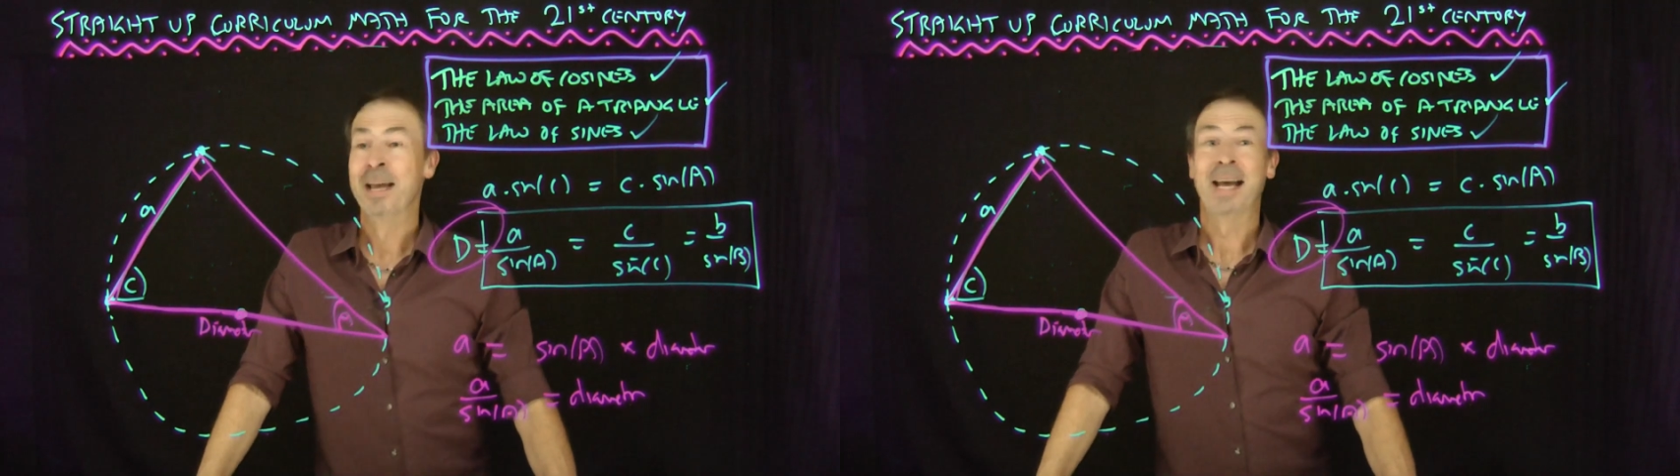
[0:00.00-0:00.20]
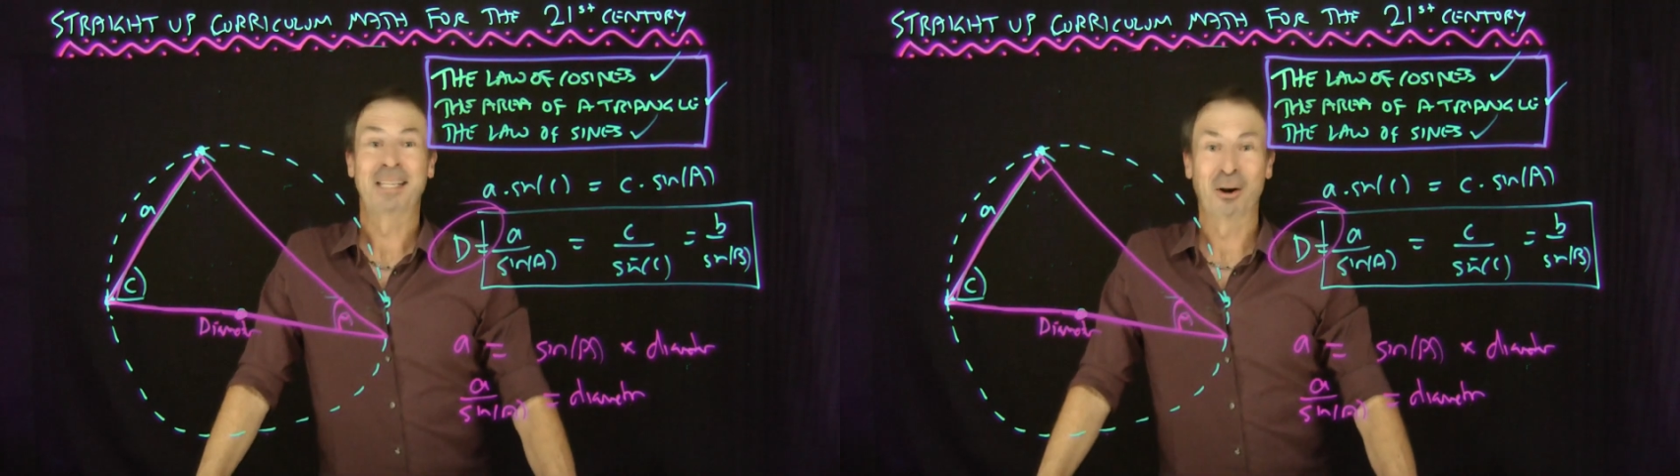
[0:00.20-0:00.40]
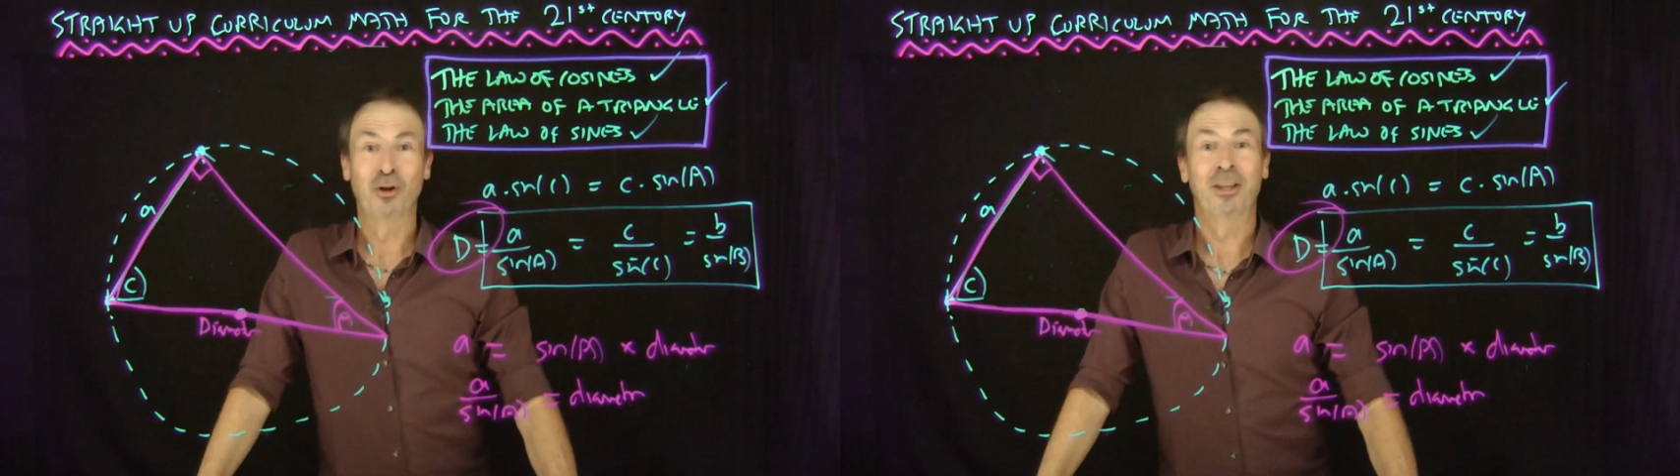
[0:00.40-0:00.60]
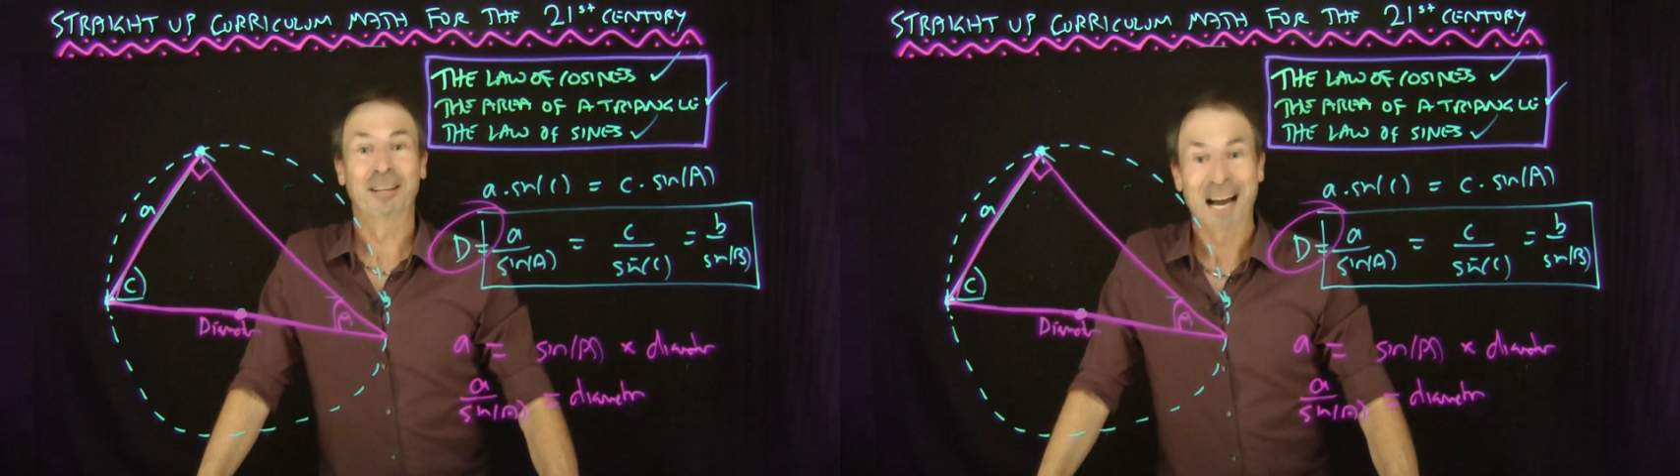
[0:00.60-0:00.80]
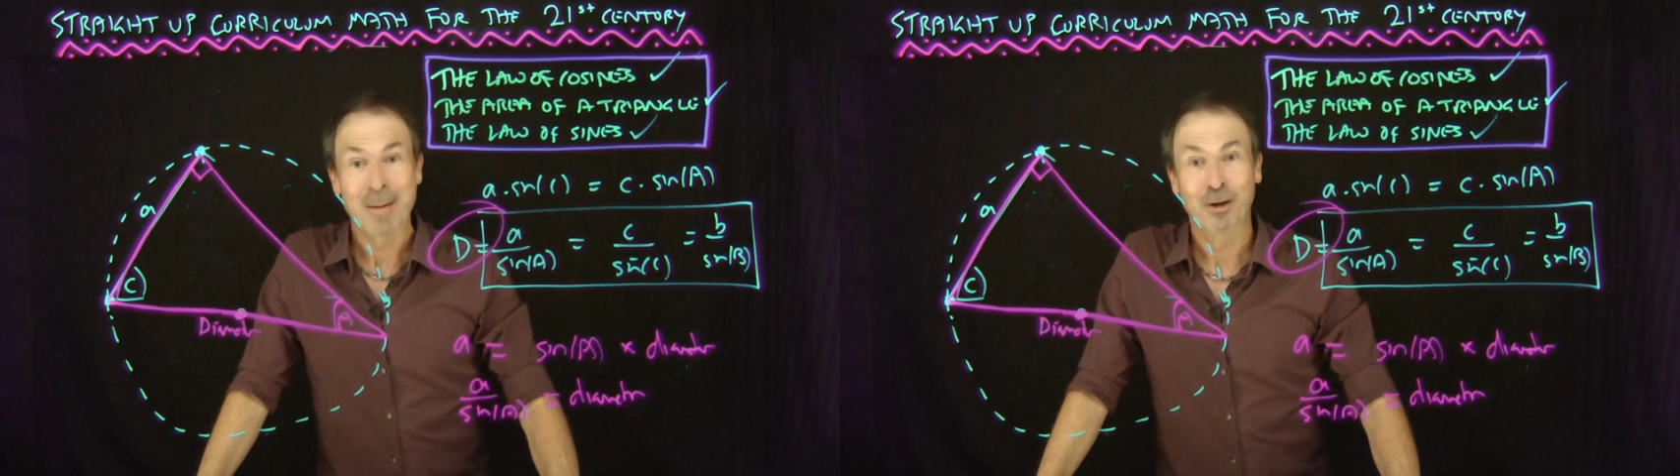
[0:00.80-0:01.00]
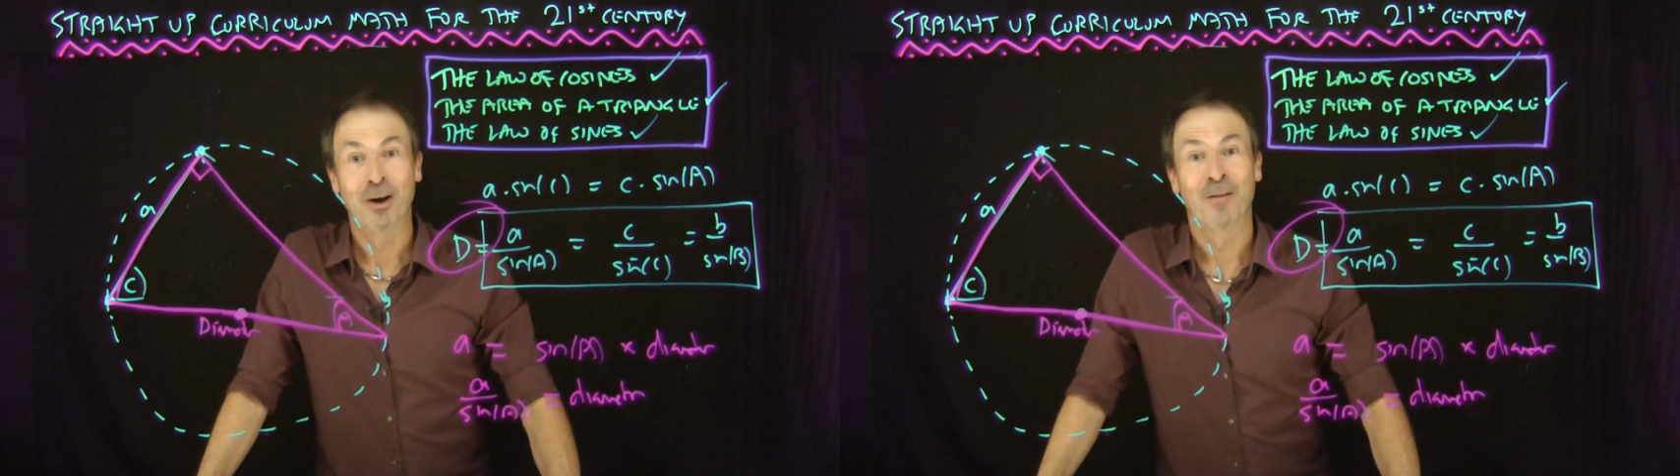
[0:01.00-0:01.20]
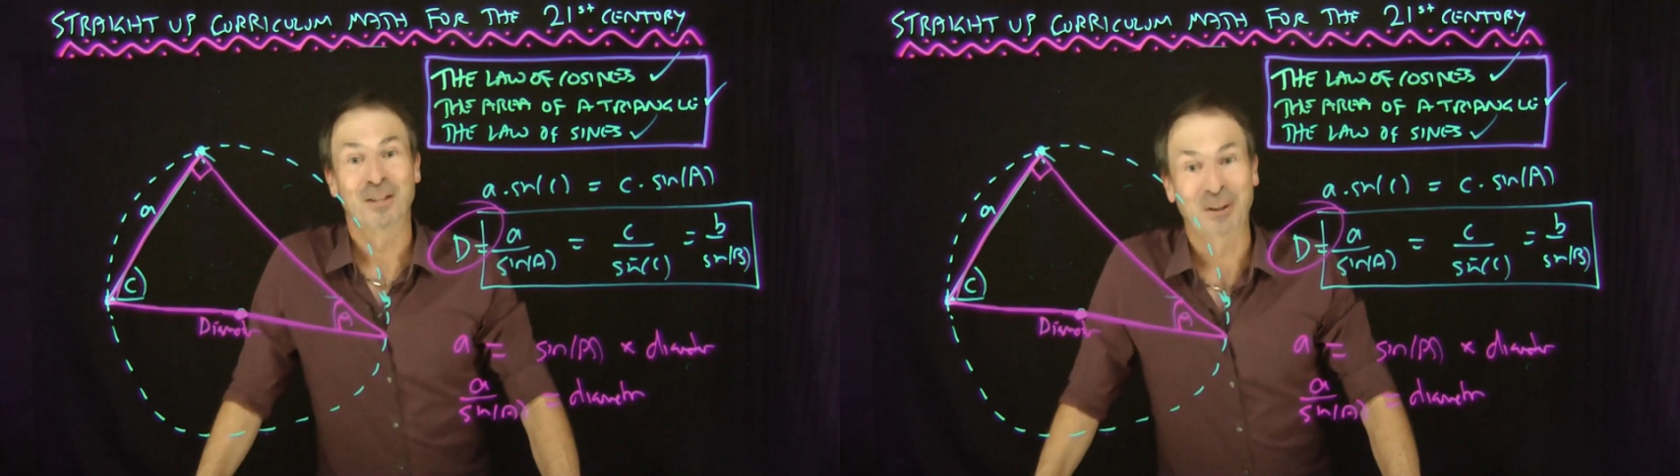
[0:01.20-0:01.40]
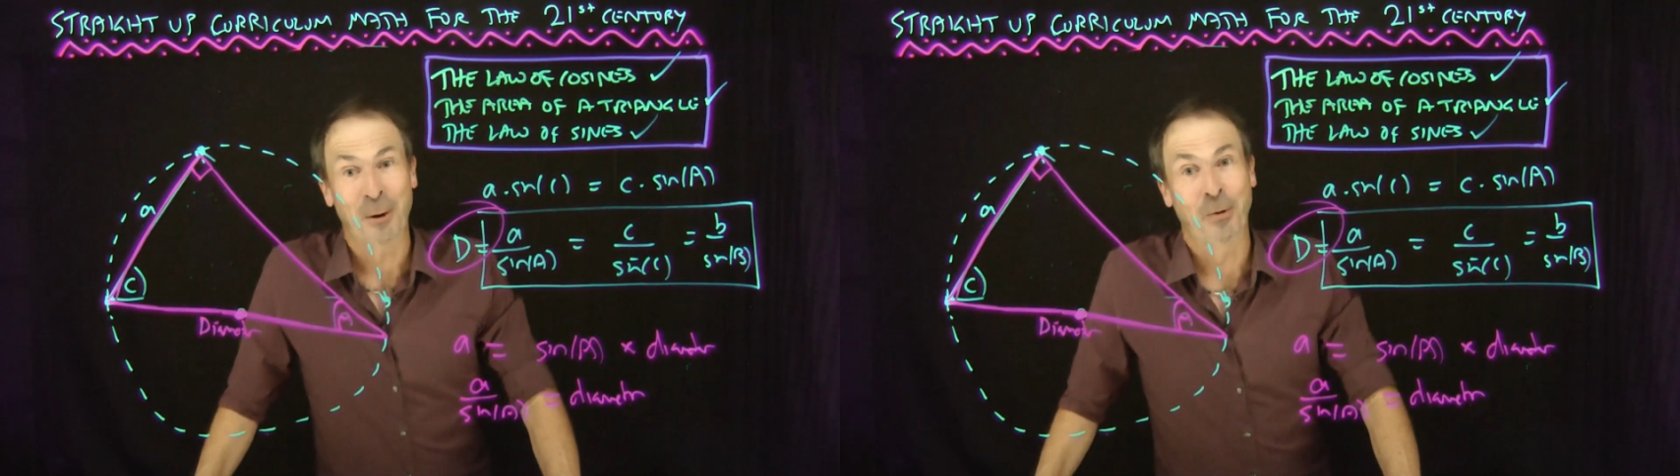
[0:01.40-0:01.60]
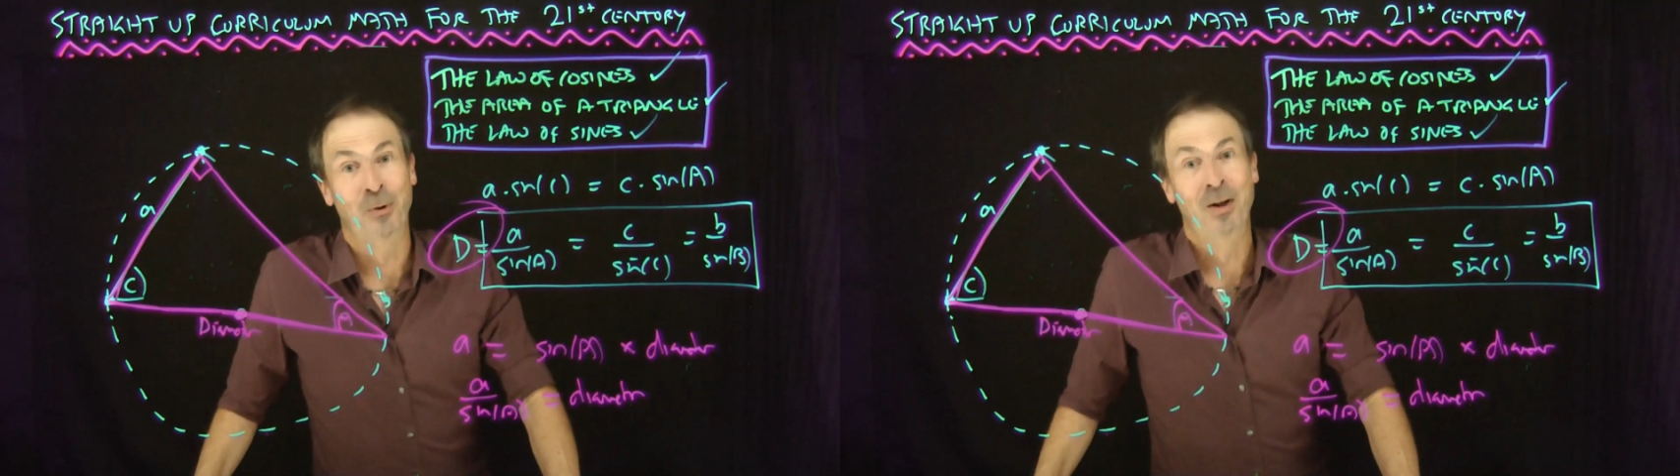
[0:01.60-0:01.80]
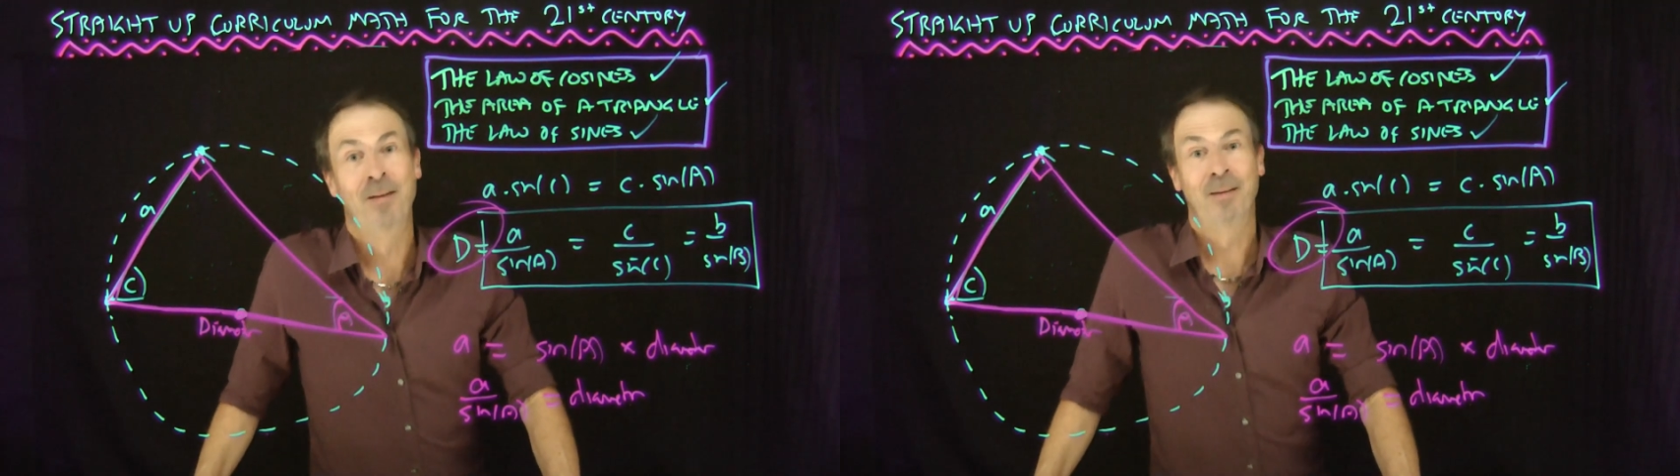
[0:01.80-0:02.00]
It tells you the diameter of the
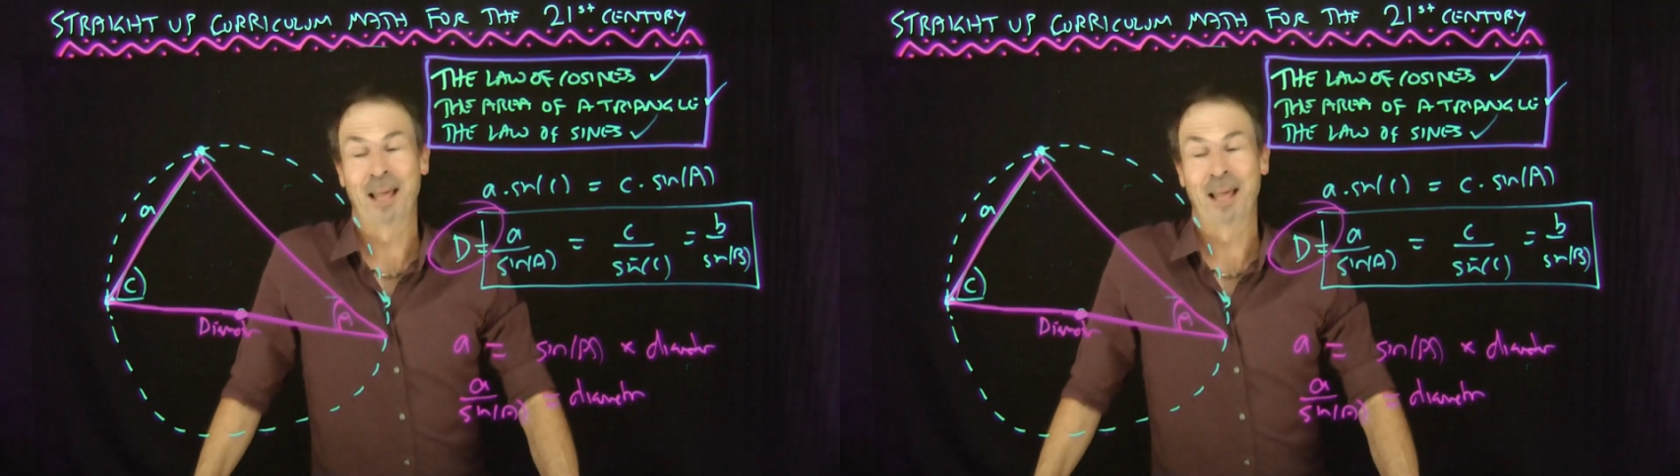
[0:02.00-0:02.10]
circle